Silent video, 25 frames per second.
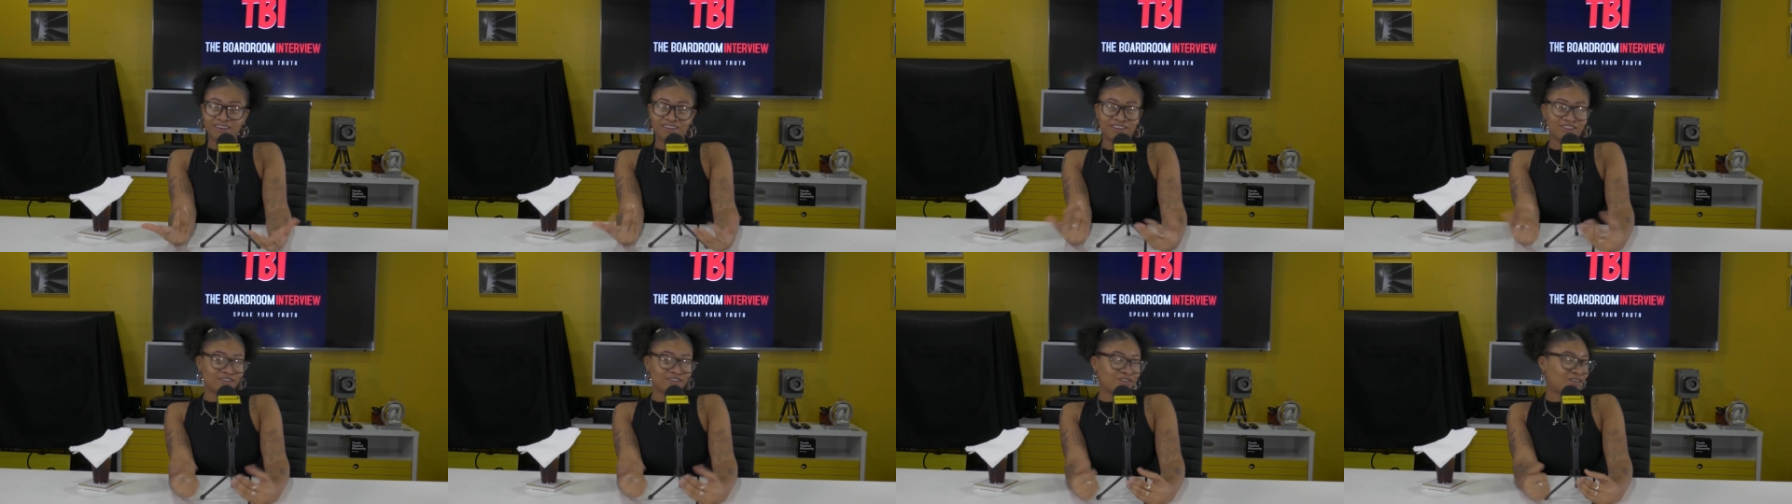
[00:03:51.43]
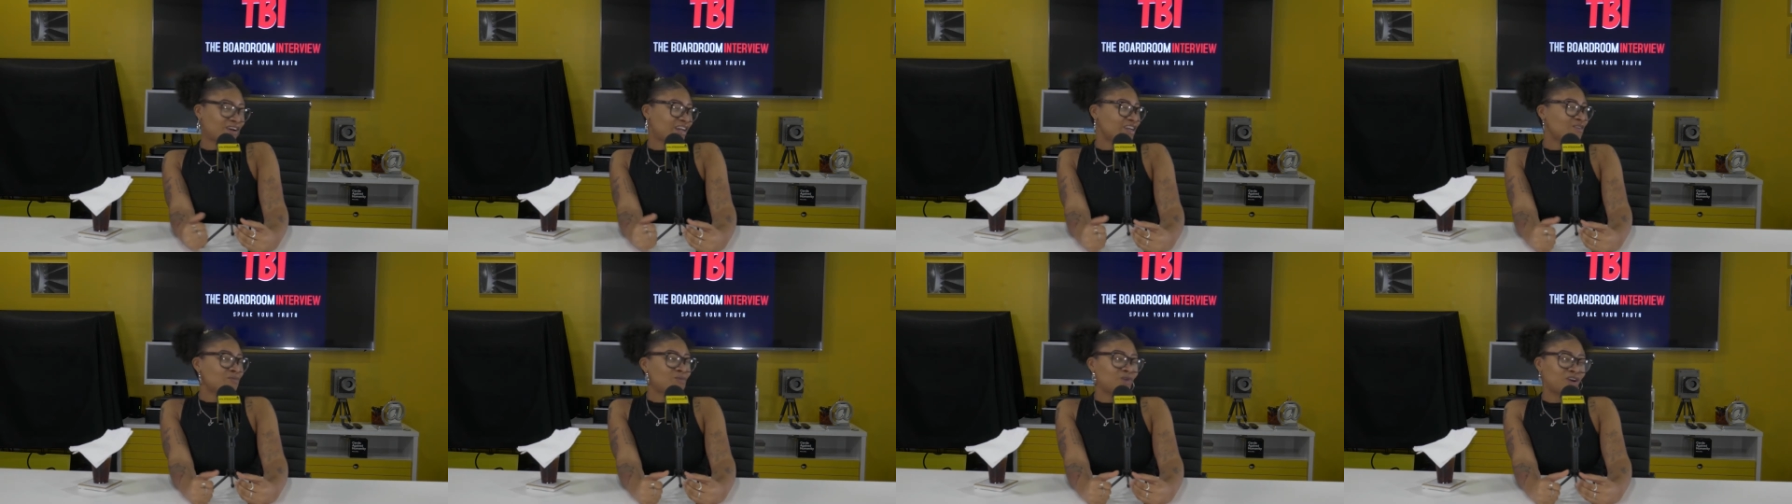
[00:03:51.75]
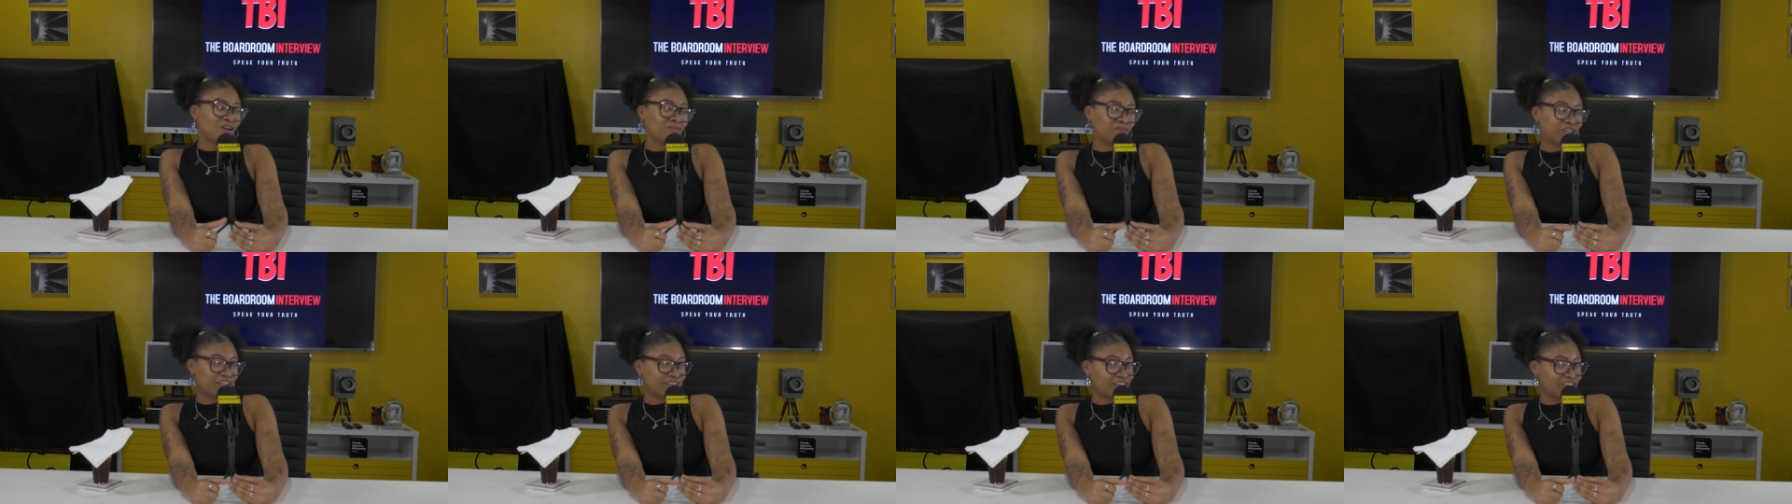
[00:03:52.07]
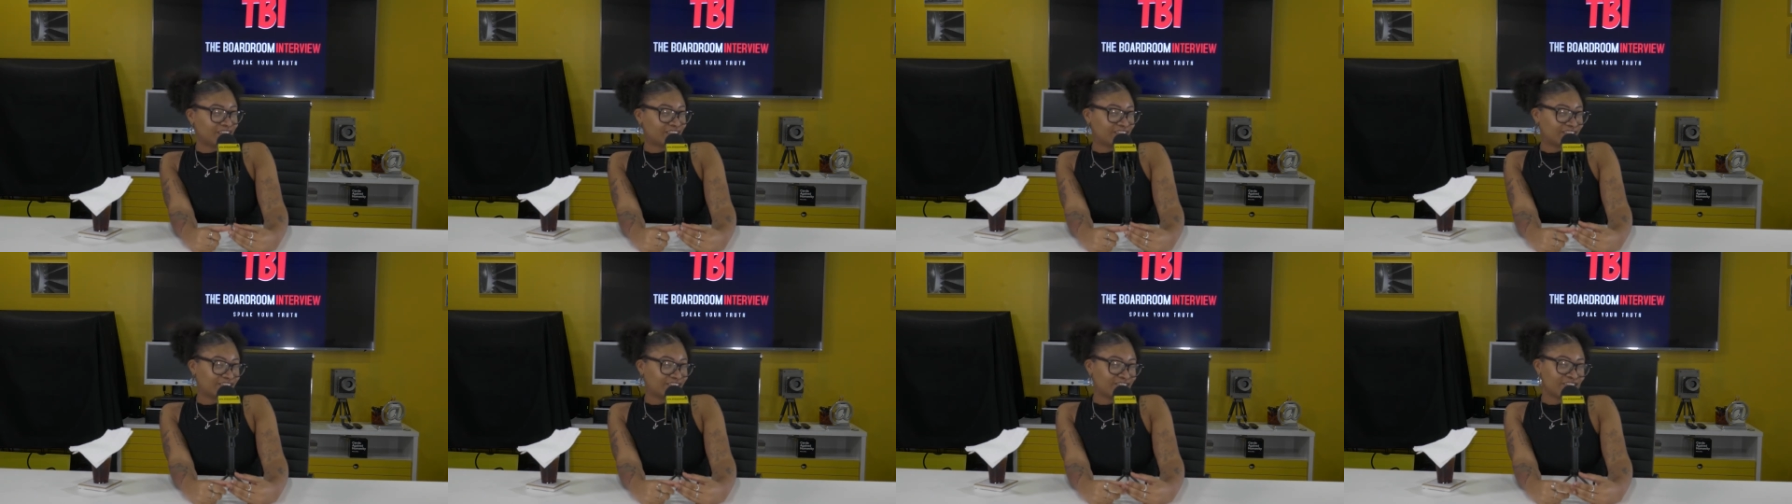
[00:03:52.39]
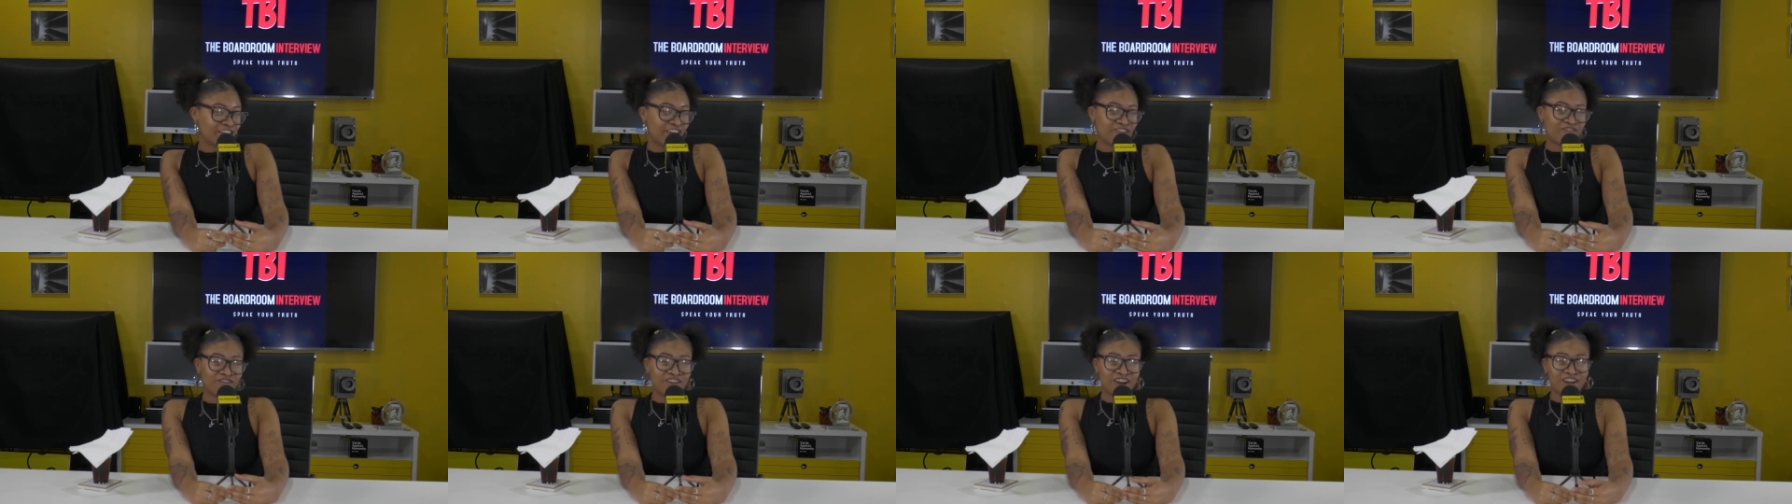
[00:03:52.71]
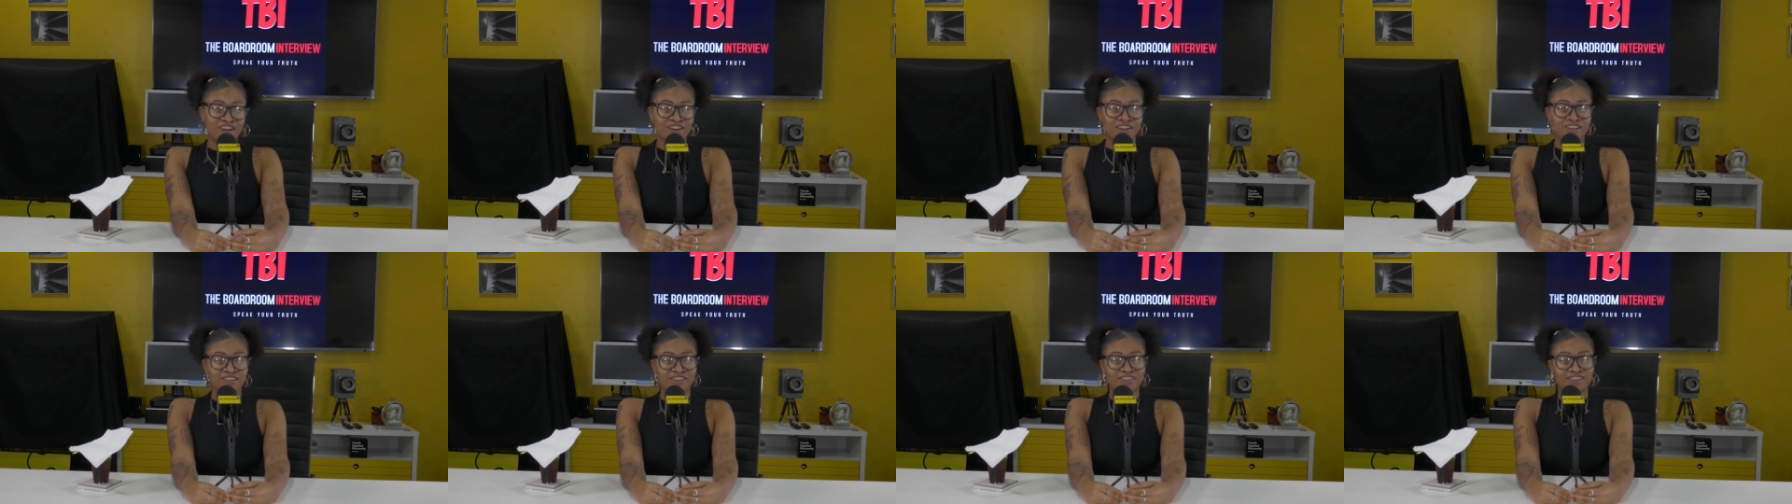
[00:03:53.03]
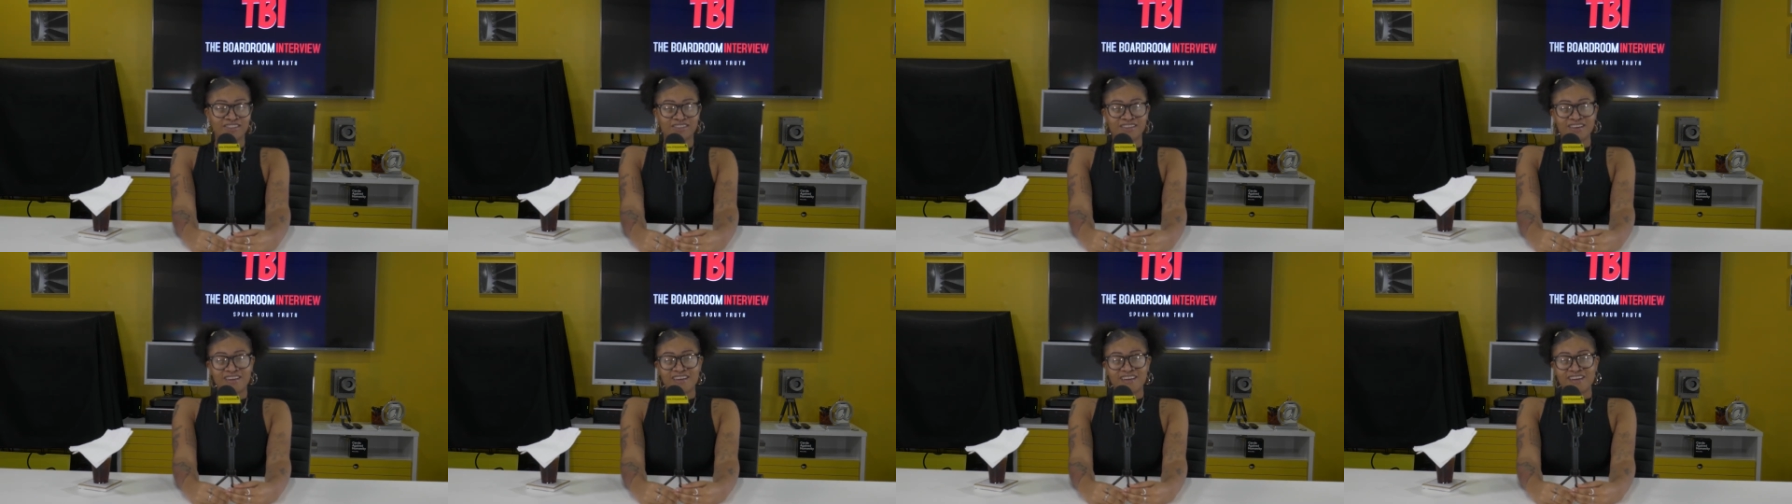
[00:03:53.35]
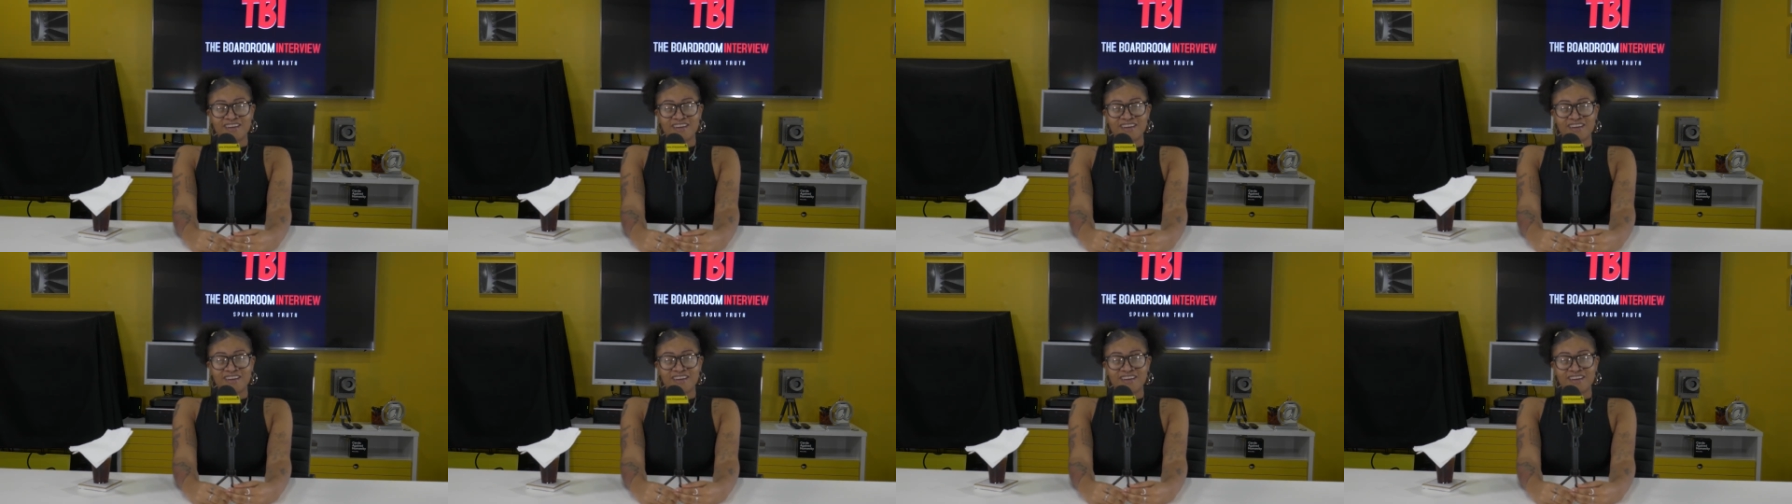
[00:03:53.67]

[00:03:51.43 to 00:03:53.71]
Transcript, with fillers: you know, I didn't want to be a dancer at first